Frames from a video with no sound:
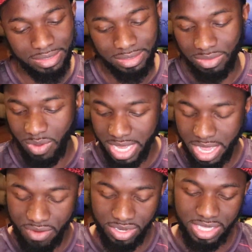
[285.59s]
The way
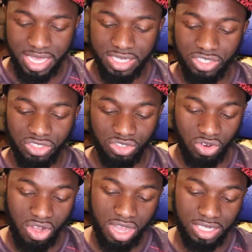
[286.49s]
everything is
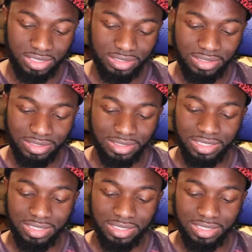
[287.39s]
drawn and